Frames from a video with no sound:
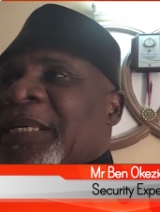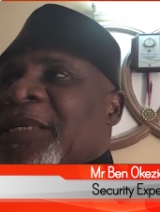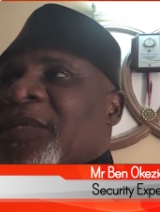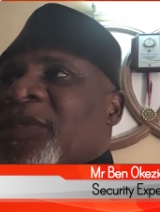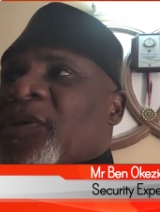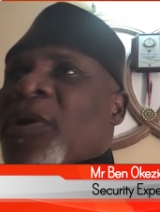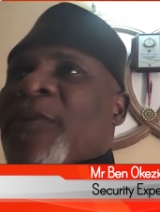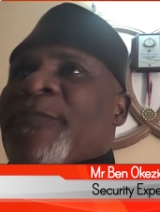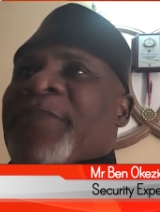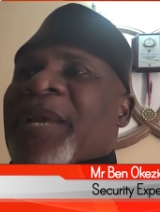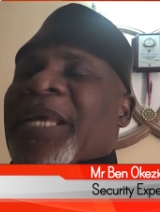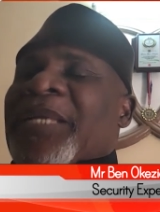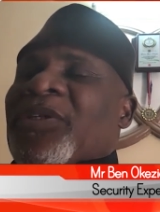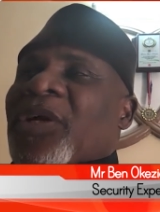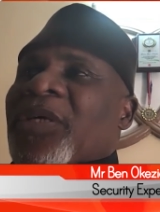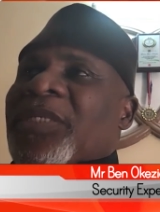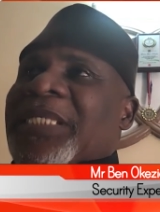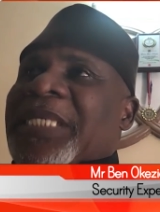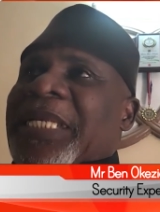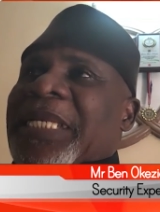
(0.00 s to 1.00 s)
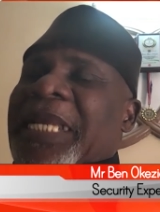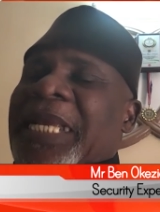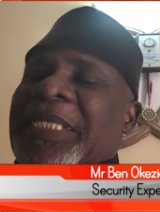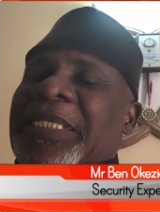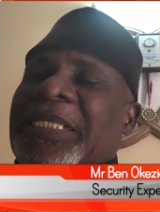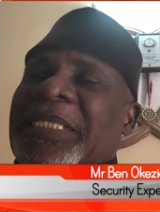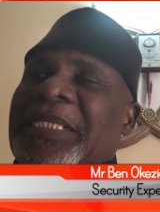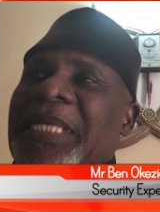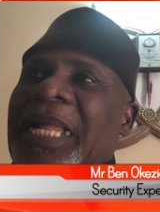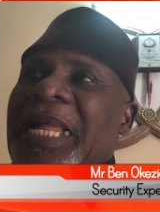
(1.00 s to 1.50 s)
So, but
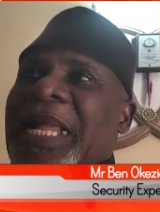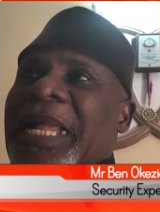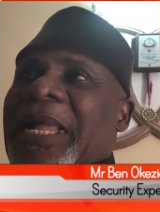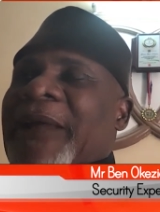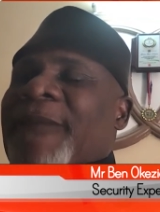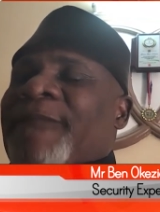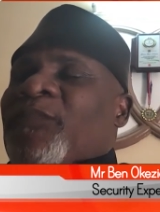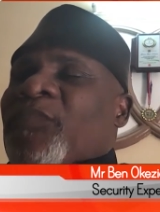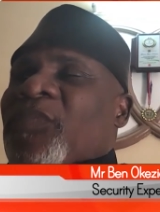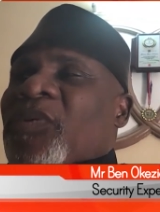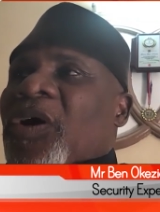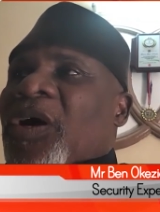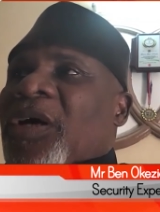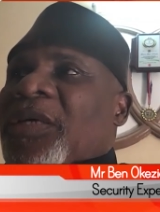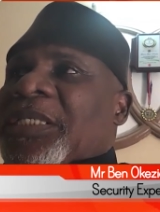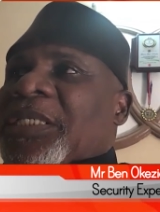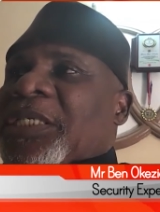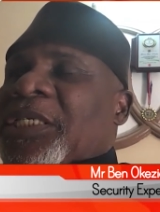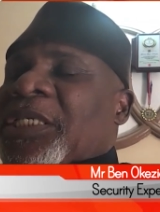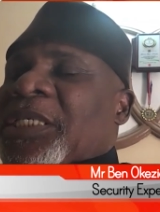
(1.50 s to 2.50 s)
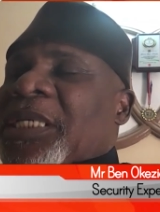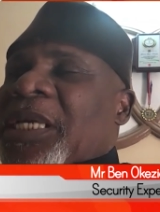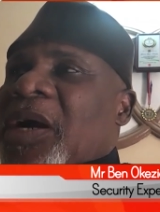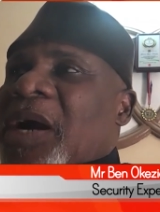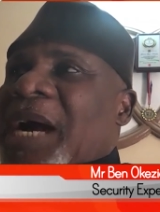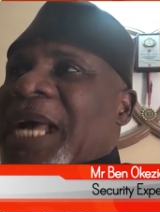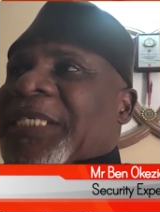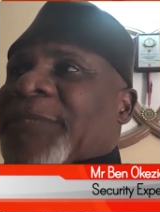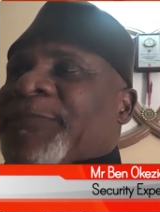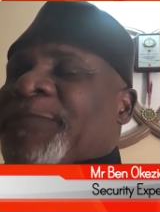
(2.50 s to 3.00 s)
nonetheless, uh, on the
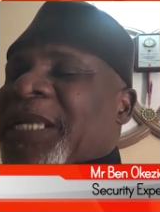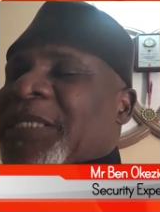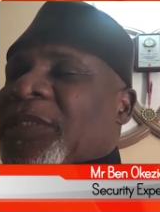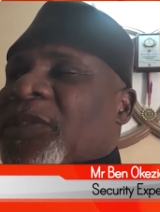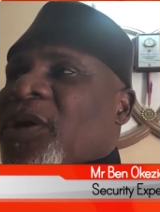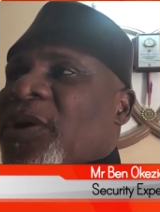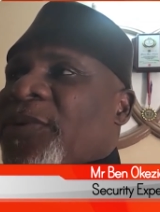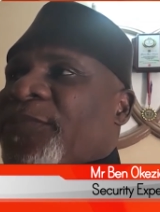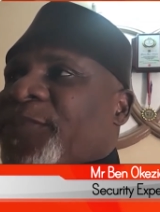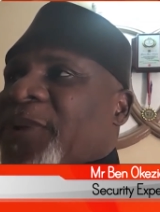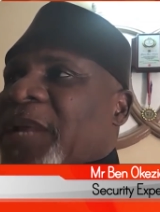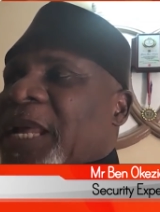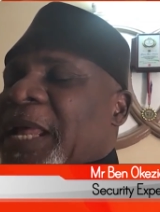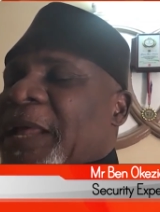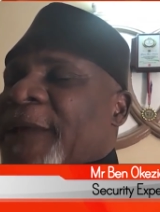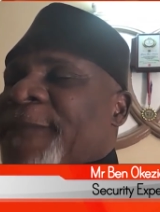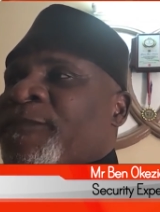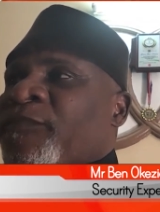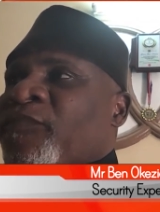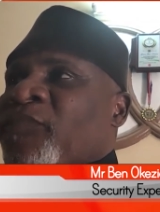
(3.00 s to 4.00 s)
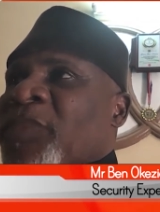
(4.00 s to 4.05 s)
aspect of uh,